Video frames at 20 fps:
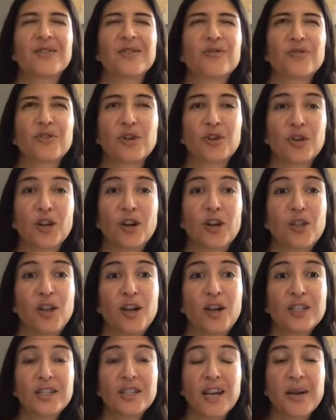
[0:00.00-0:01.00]
for a
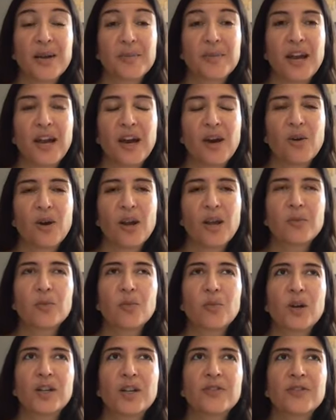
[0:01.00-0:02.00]
long time now. And
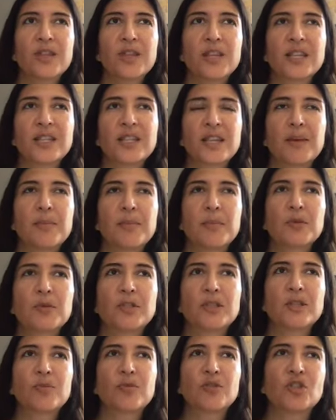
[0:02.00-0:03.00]
one of the things I
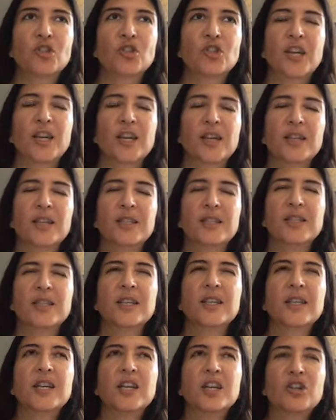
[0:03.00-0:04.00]
most appreciate is
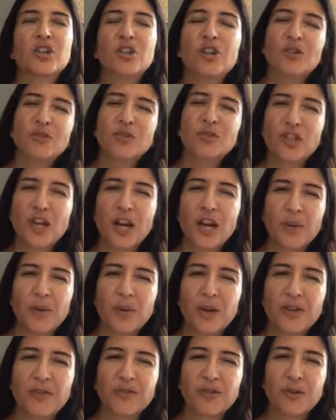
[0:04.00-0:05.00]
you don't shy
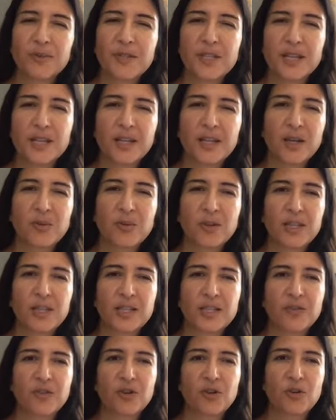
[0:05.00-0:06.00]
away from dealing with the
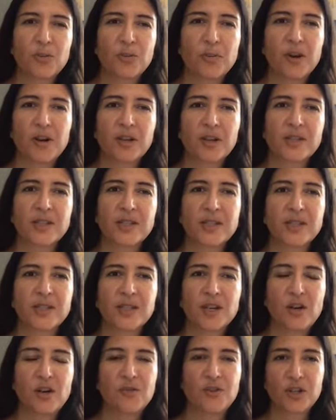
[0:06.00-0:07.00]
difficult parts
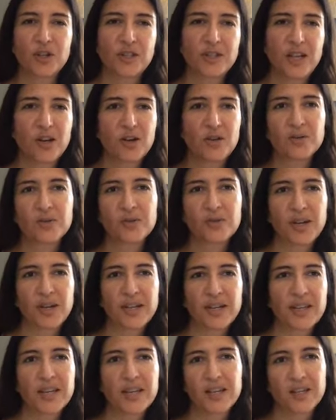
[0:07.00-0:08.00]
of ourselves,
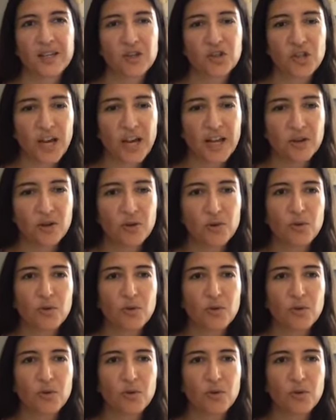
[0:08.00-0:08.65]
right? Like the shadow